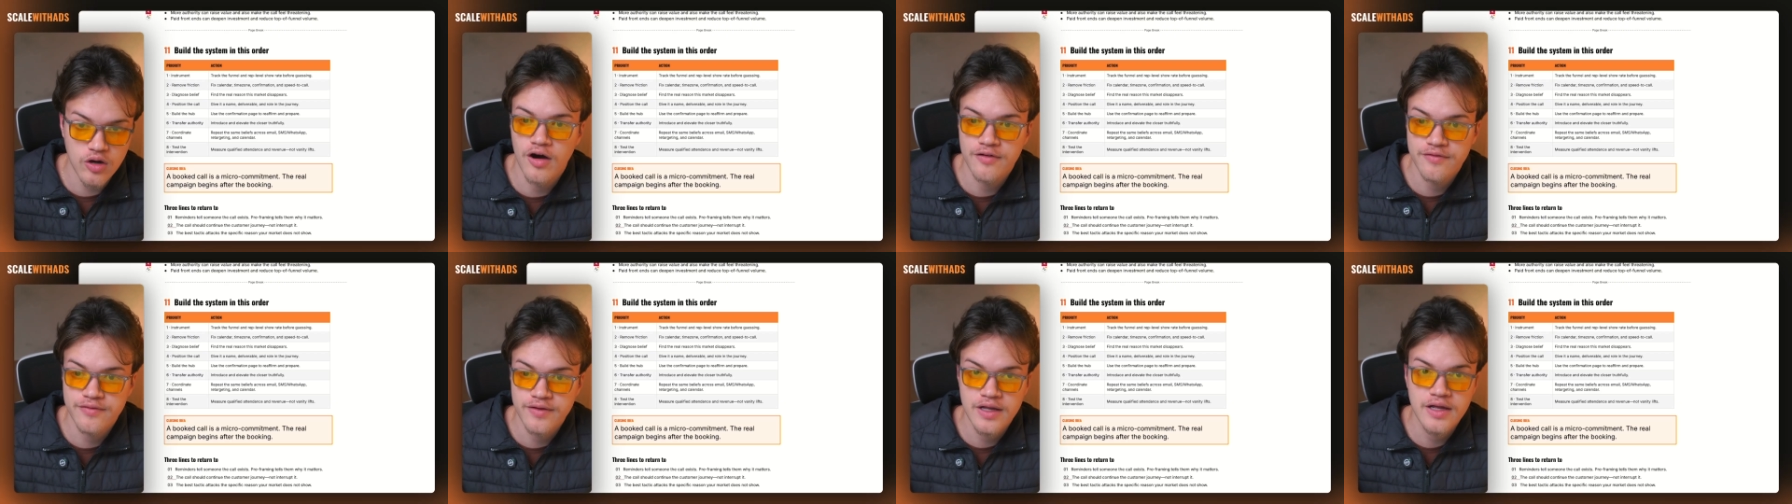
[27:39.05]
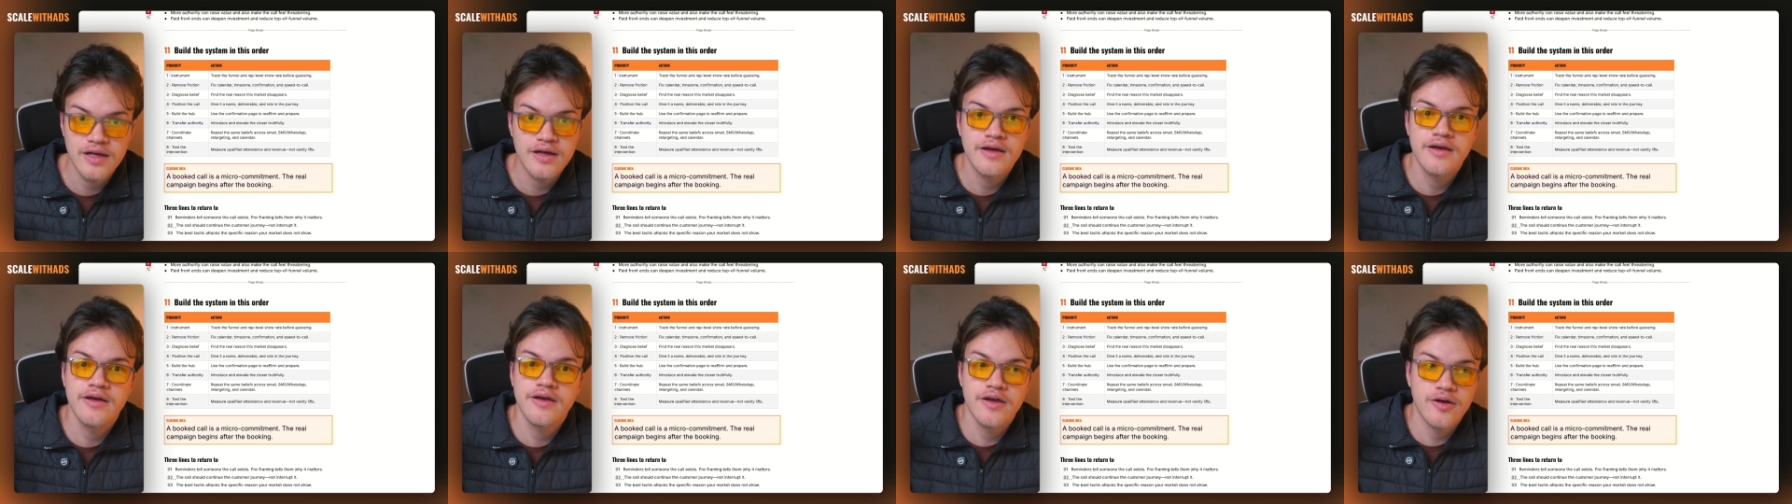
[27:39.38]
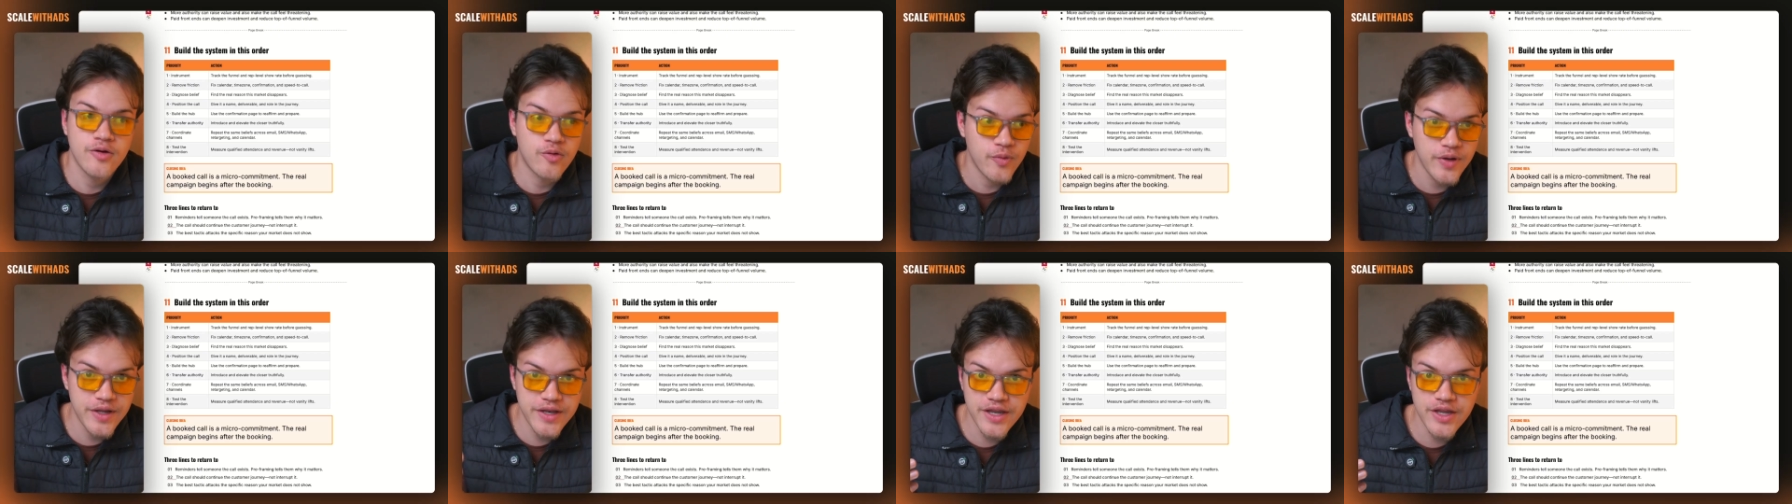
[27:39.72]
of
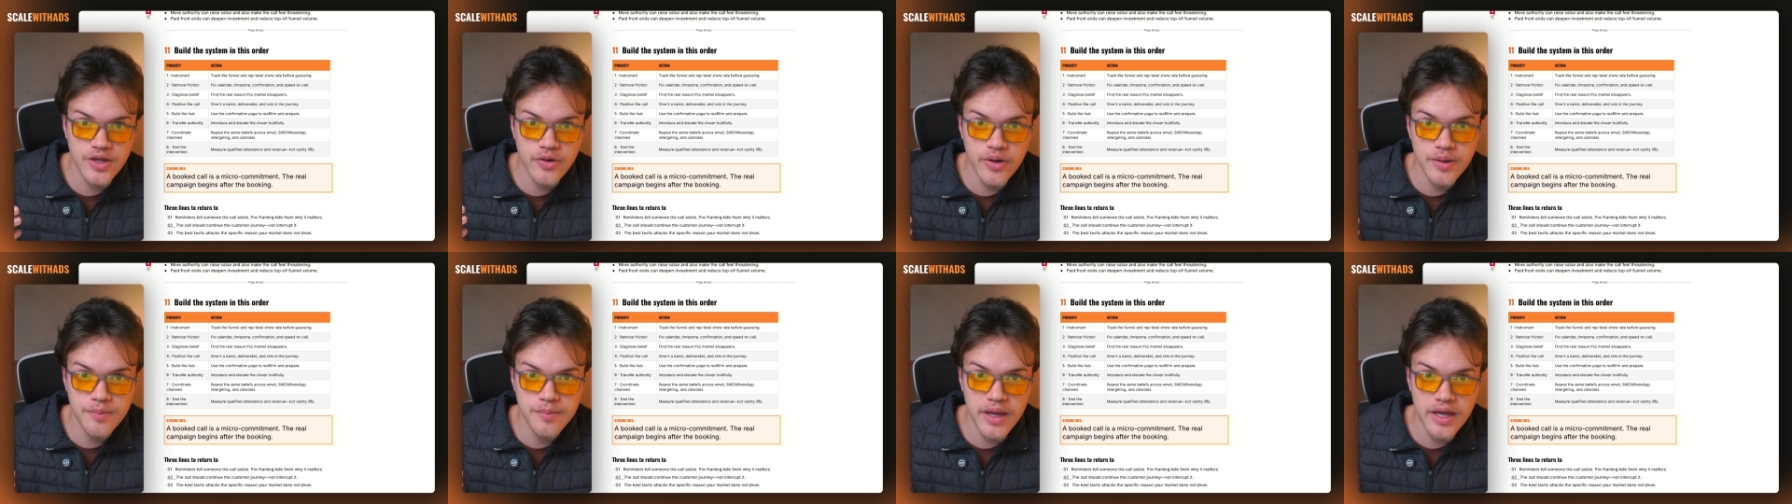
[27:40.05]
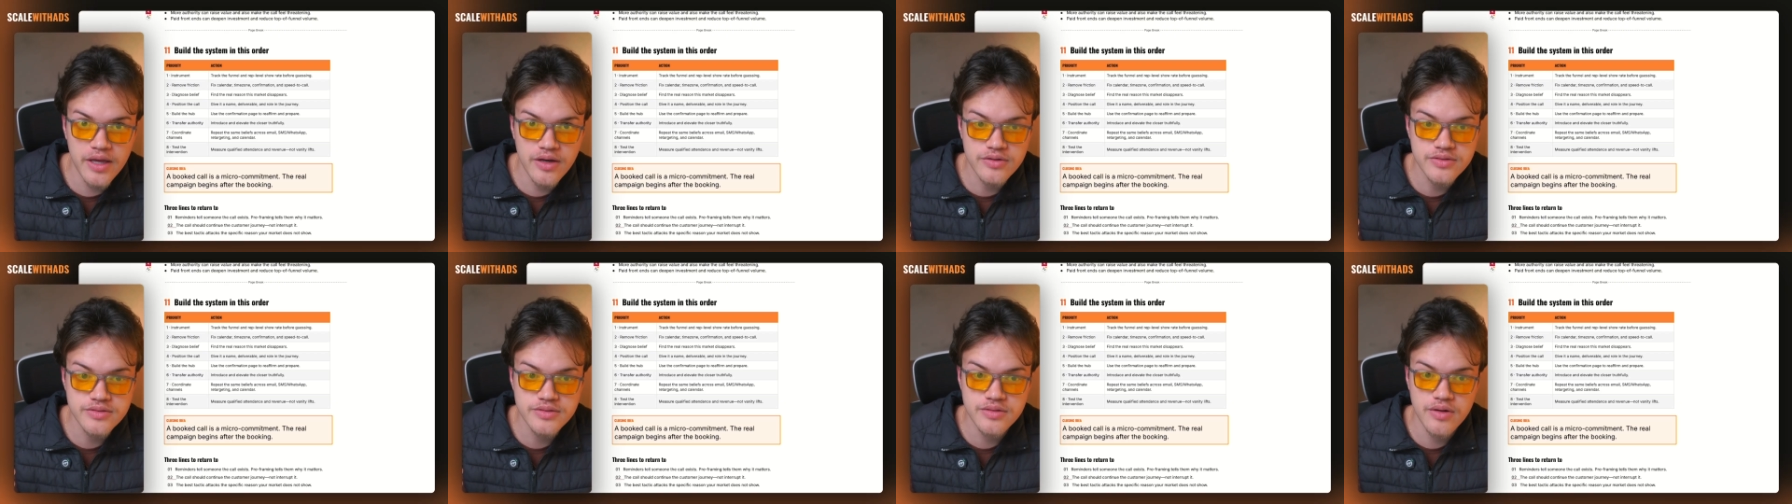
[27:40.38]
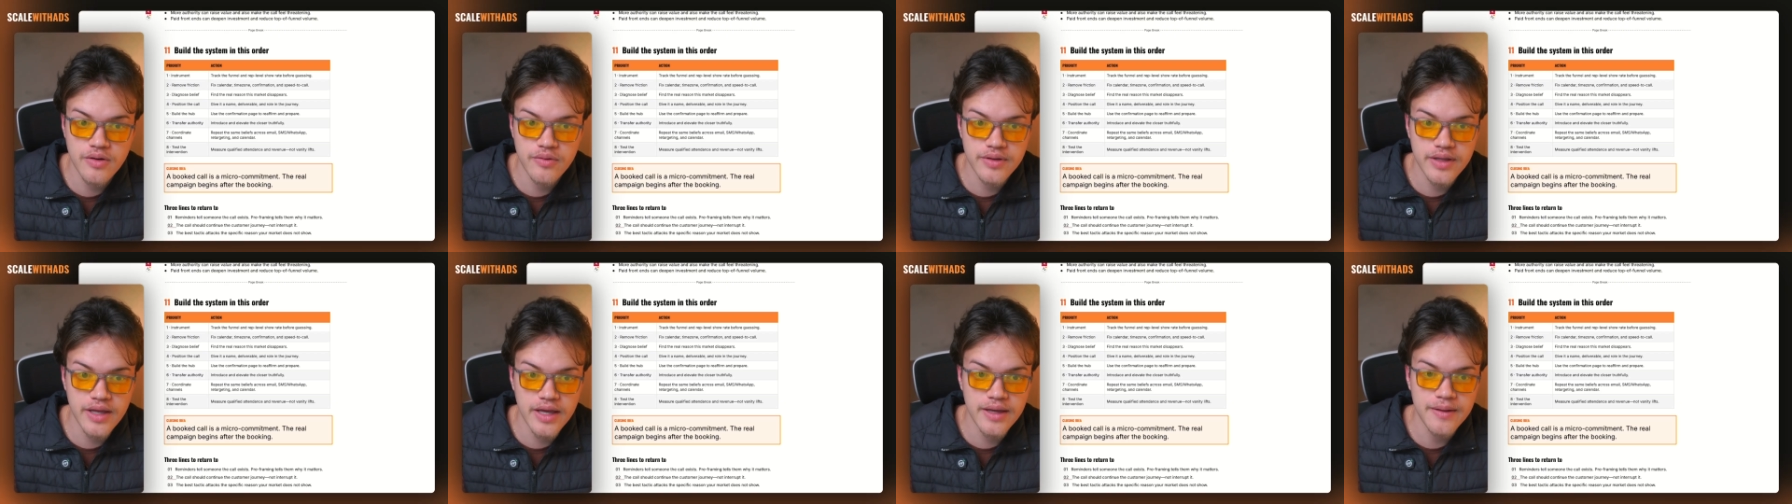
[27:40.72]
reading your emails,
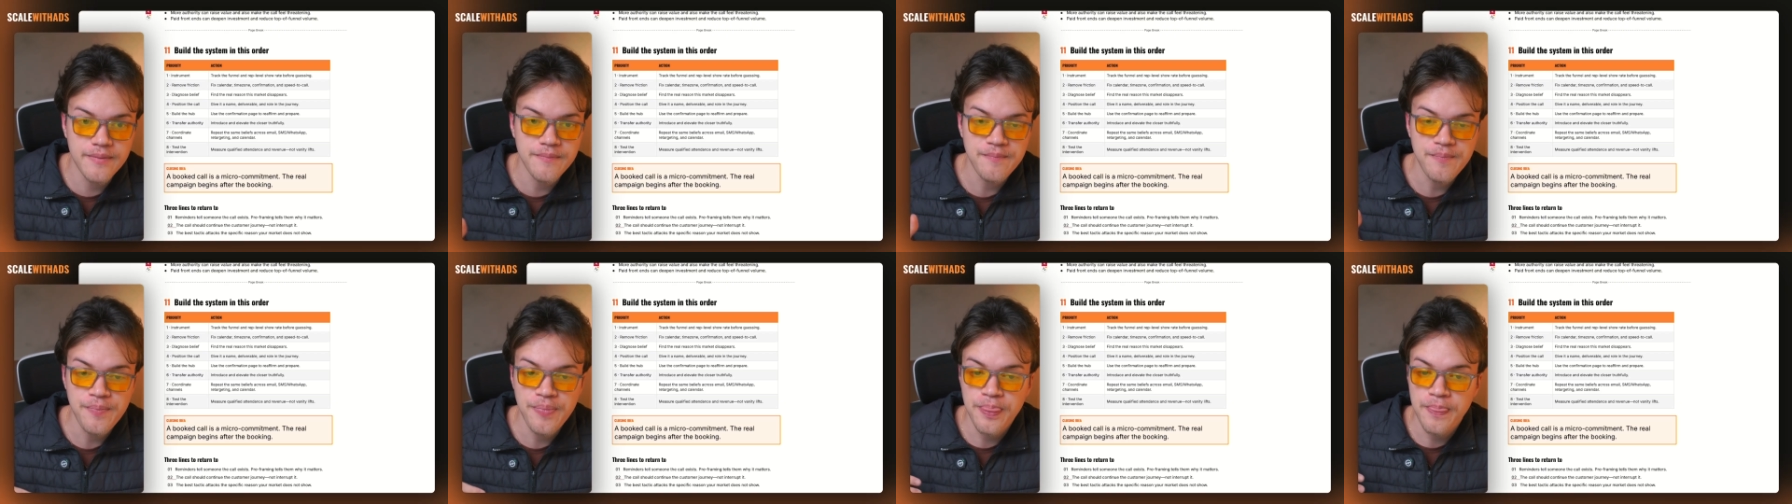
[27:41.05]
okay?